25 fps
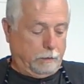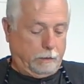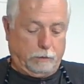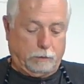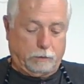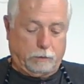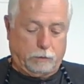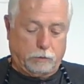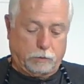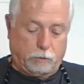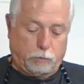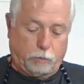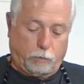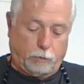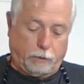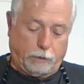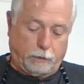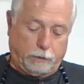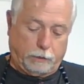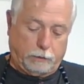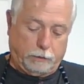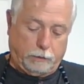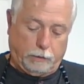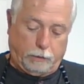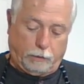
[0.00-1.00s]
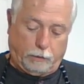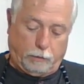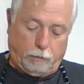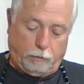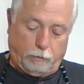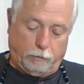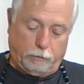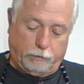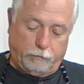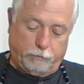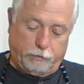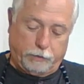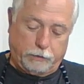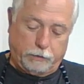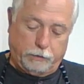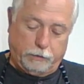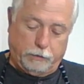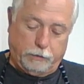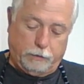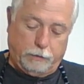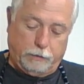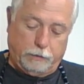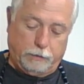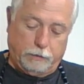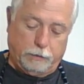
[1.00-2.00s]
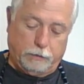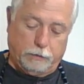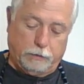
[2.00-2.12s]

Get this where I can get a hold of it good.